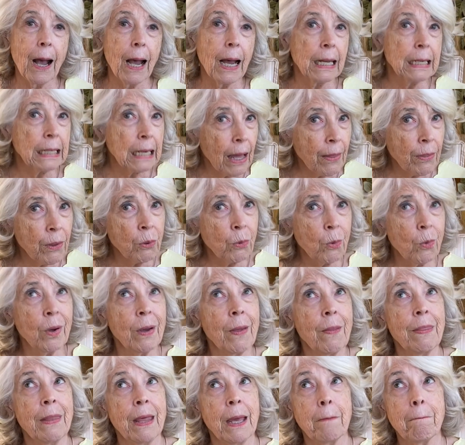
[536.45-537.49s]
Another
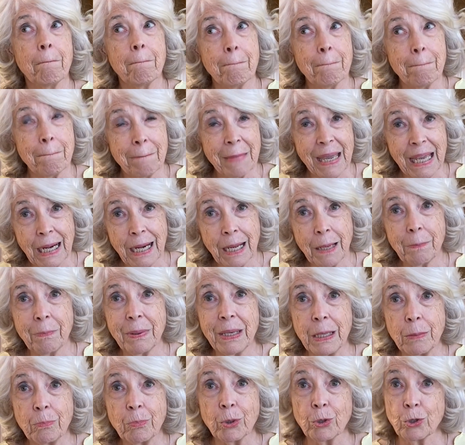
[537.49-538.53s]
one that many
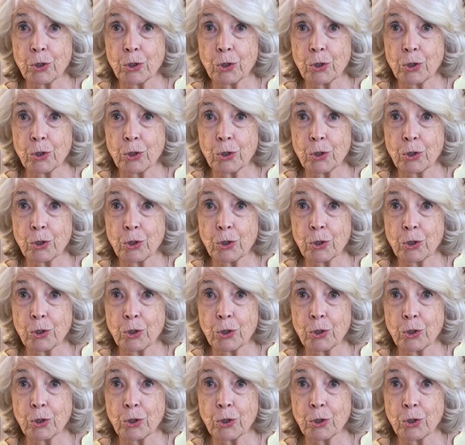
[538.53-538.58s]
people